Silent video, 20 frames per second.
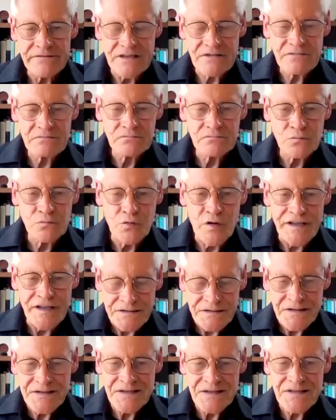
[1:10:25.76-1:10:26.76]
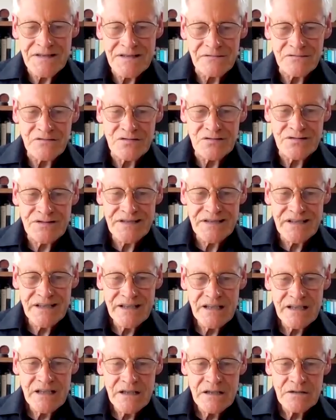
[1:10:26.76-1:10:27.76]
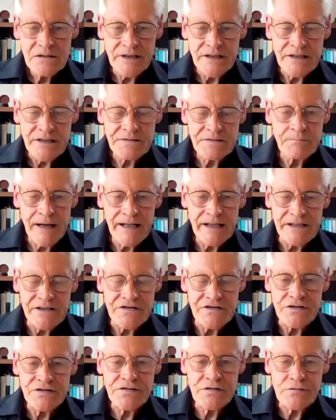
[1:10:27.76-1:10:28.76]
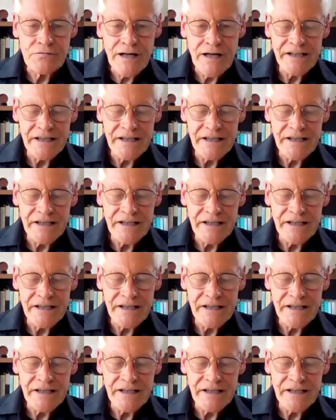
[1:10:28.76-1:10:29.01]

have its weaknesses, of course, but it's mainly due to